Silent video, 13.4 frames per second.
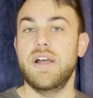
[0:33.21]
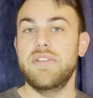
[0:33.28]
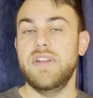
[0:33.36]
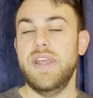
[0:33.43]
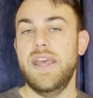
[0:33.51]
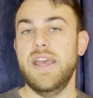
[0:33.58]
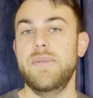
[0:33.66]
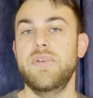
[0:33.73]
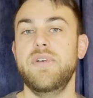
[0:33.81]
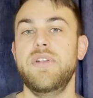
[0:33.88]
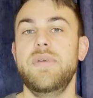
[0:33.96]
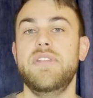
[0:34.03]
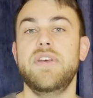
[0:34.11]
Today I'm
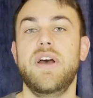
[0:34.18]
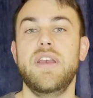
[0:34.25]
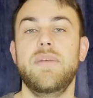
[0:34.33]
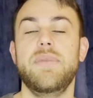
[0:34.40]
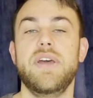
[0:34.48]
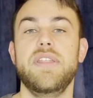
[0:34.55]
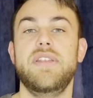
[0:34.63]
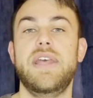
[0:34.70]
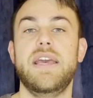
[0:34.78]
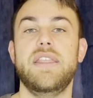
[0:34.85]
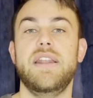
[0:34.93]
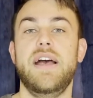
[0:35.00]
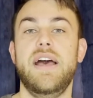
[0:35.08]
going to be talking about the
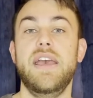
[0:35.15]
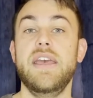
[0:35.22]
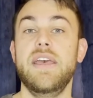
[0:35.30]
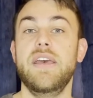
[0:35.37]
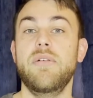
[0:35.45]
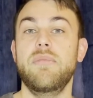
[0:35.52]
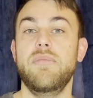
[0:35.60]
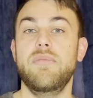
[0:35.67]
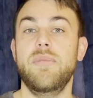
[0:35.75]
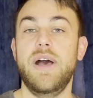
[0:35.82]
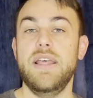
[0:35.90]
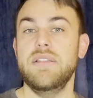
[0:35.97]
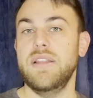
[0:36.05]
deck that I hit
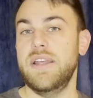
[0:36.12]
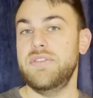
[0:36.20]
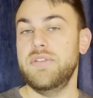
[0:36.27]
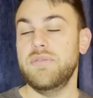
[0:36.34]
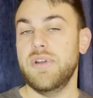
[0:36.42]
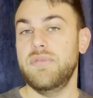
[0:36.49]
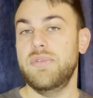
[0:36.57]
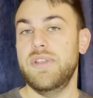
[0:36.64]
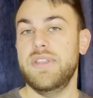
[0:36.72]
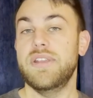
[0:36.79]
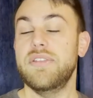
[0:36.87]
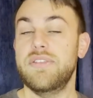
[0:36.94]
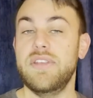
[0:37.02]
my legend run
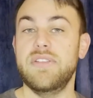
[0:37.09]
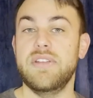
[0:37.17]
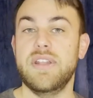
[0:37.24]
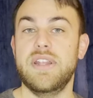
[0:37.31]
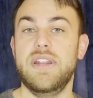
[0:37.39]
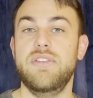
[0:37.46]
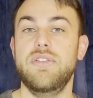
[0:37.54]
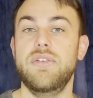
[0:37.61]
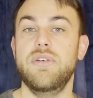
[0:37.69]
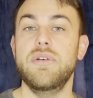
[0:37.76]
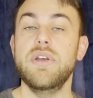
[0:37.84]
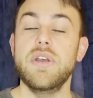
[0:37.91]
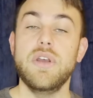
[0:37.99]
with in Season
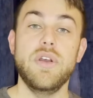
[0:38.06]
92,